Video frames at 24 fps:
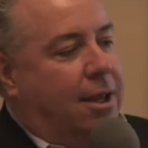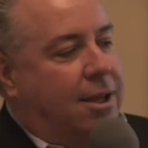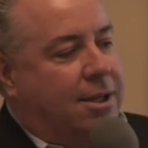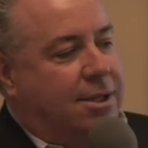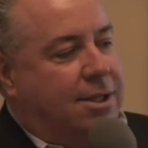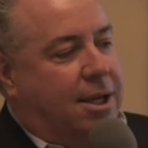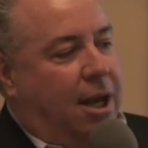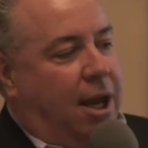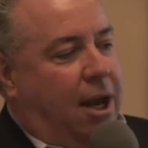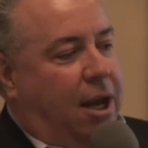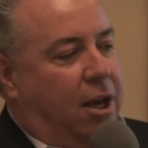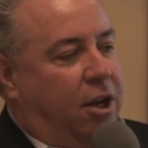
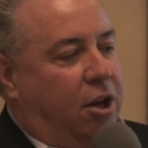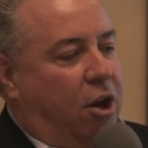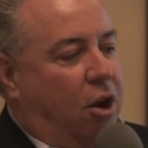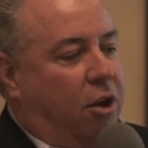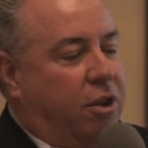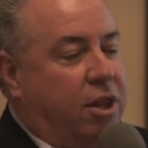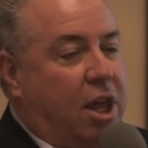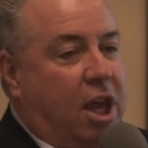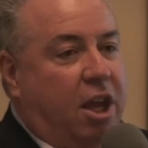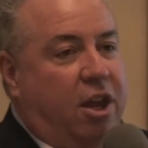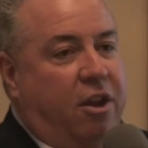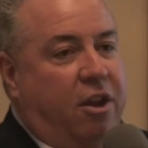saying, you know,
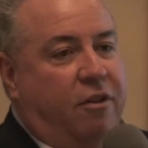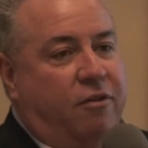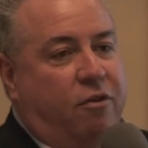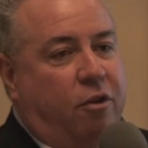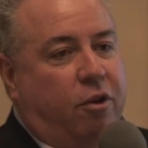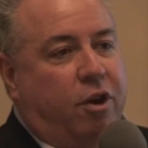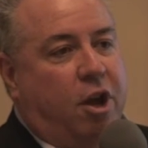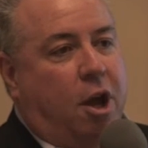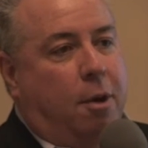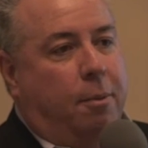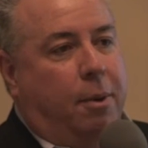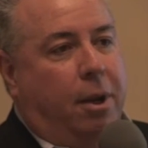thank you for
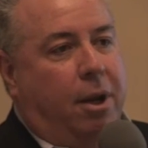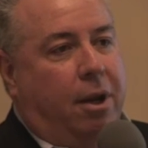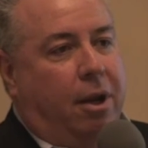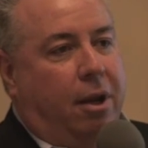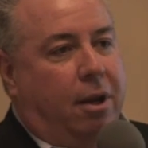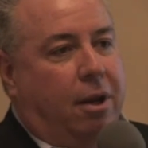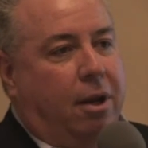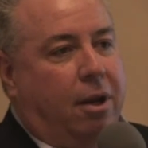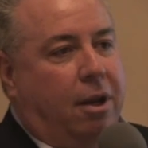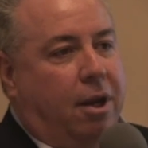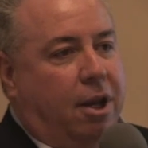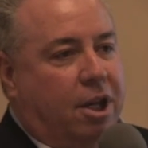coming
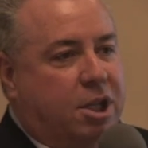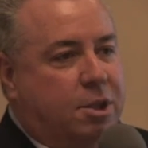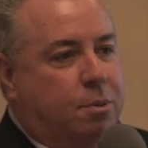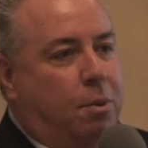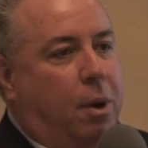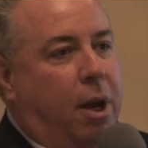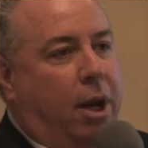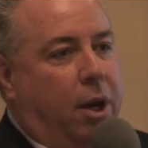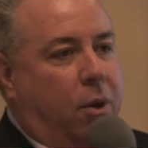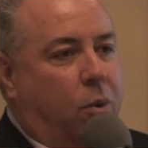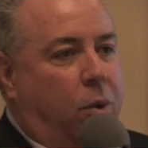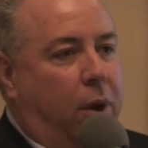and, and
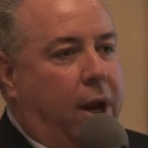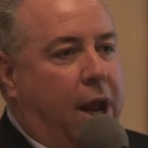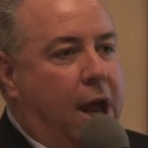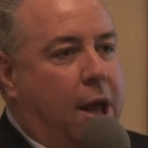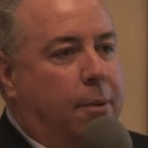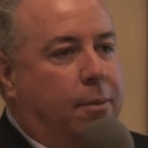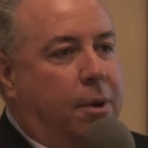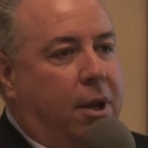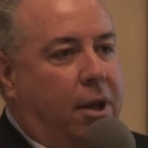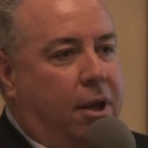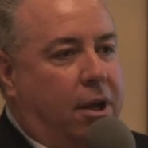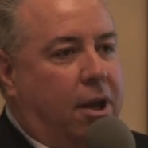explaining what
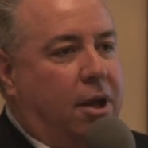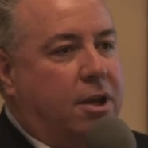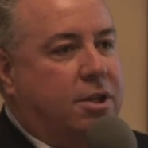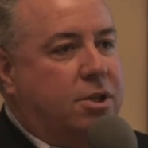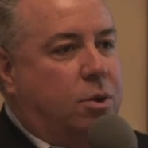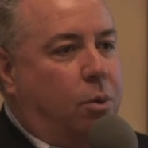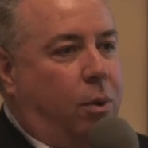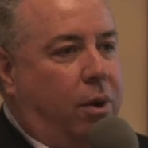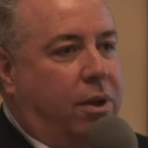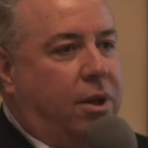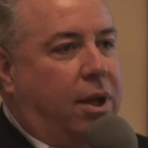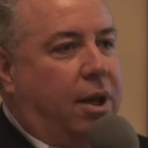Albion does,
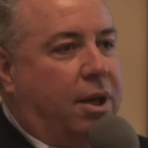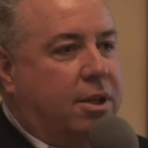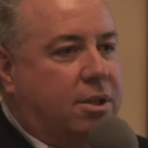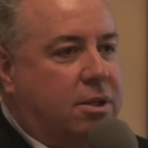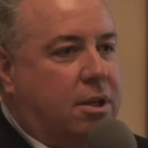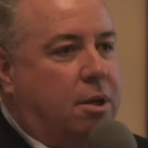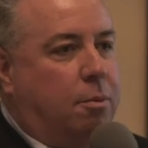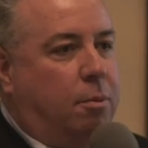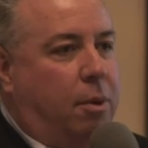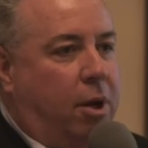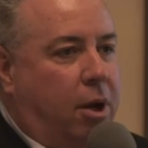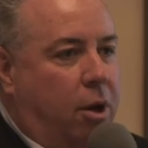and we think it's
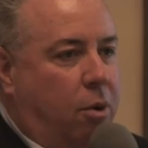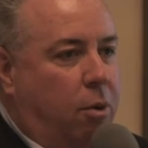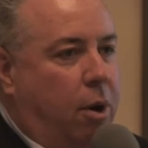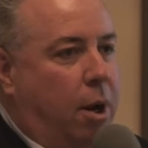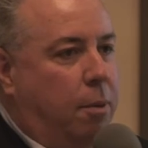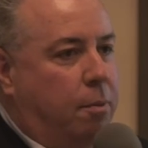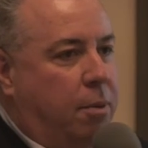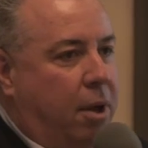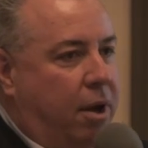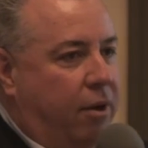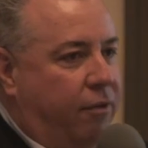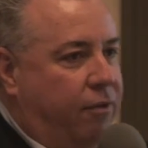going to be a
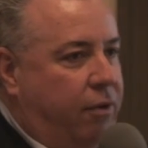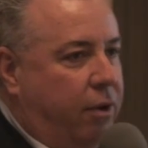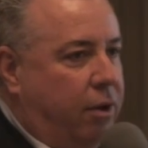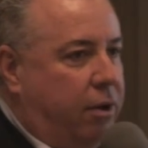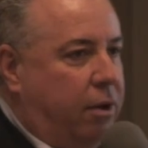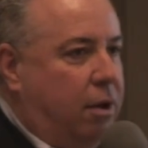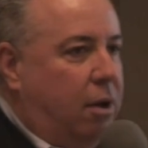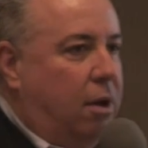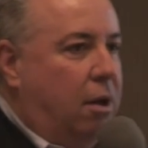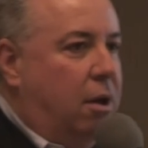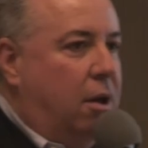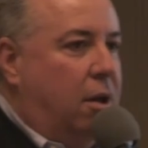great benefit
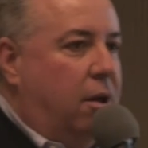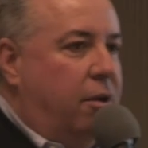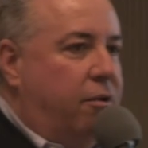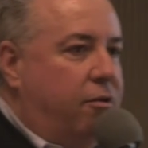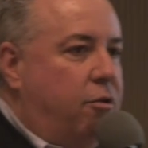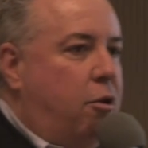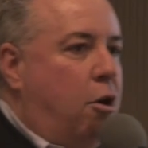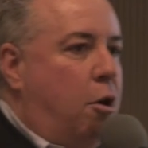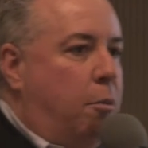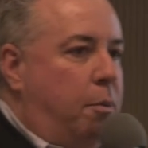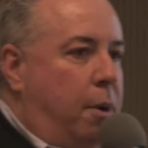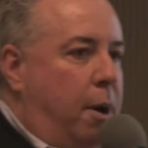
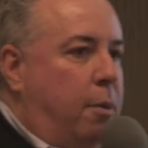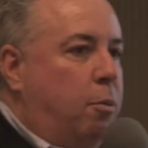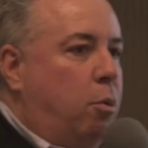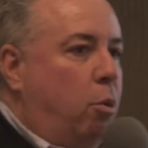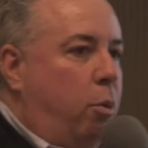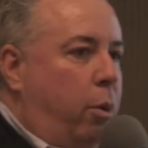for our people.